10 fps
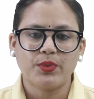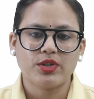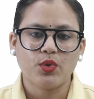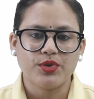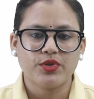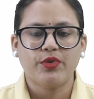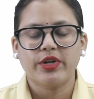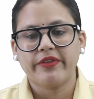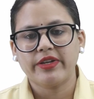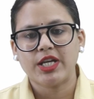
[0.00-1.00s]
What is the cost of
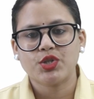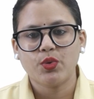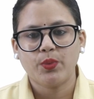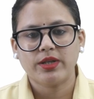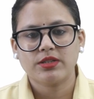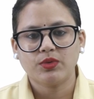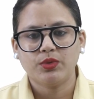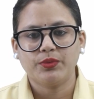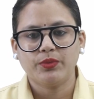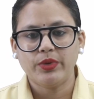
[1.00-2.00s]
45 kg of
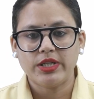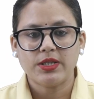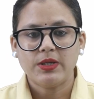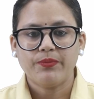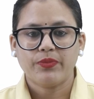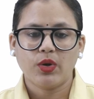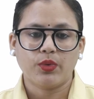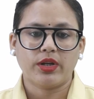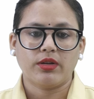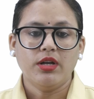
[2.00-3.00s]
wheat?
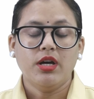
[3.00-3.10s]
Okay.